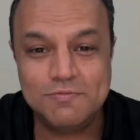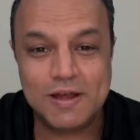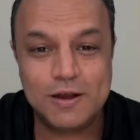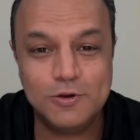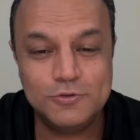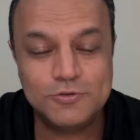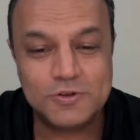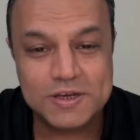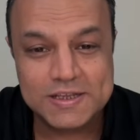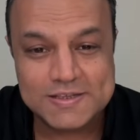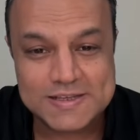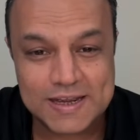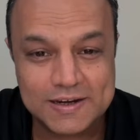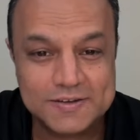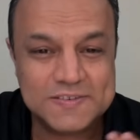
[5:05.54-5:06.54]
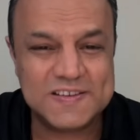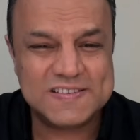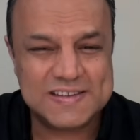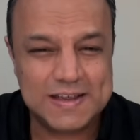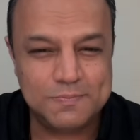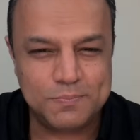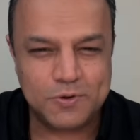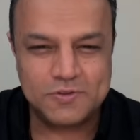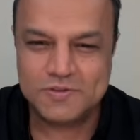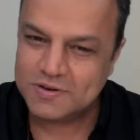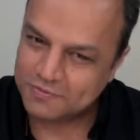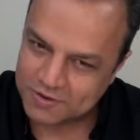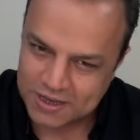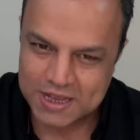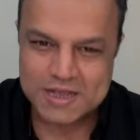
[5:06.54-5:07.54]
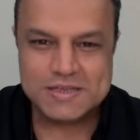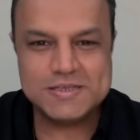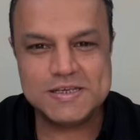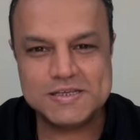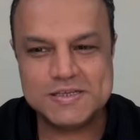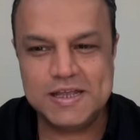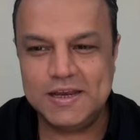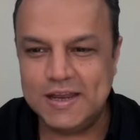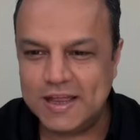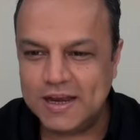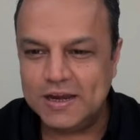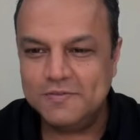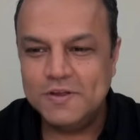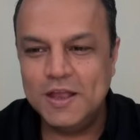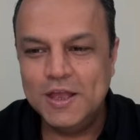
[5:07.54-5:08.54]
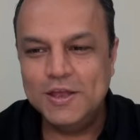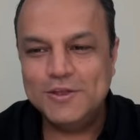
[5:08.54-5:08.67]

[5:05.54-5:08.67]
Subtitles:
values on each side. 16 positive, 16 negative.